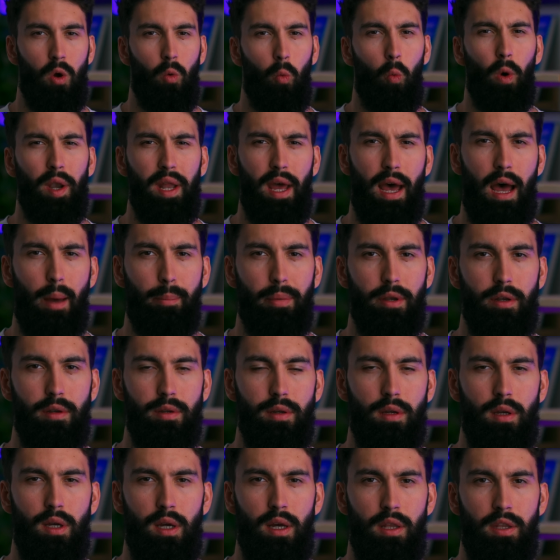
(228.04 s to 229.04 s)
What happened?
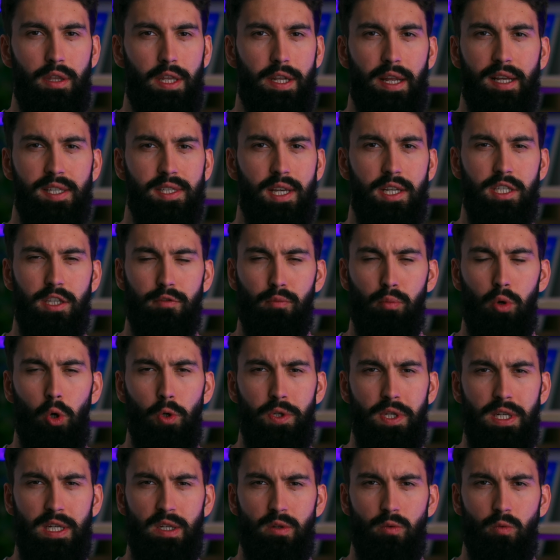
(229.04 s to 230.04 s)
Did excessive
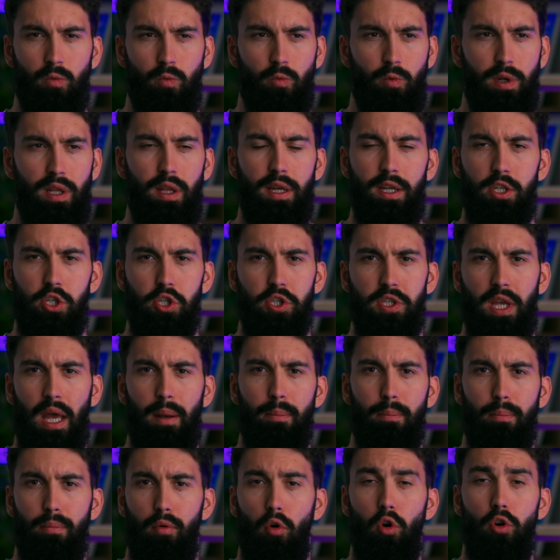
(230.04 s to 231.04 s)
protein really just
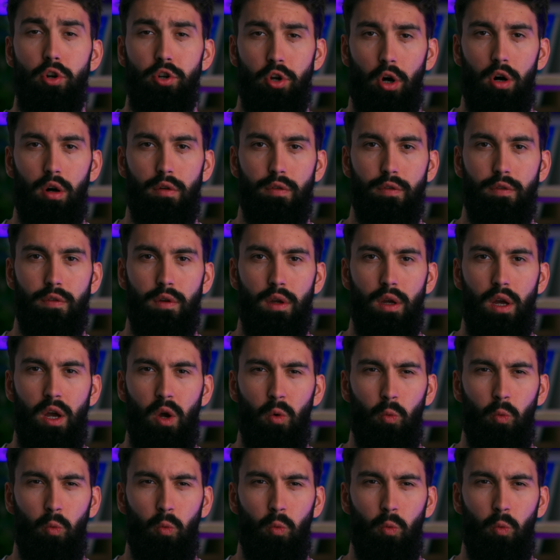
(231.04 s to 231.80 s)
get burnt off?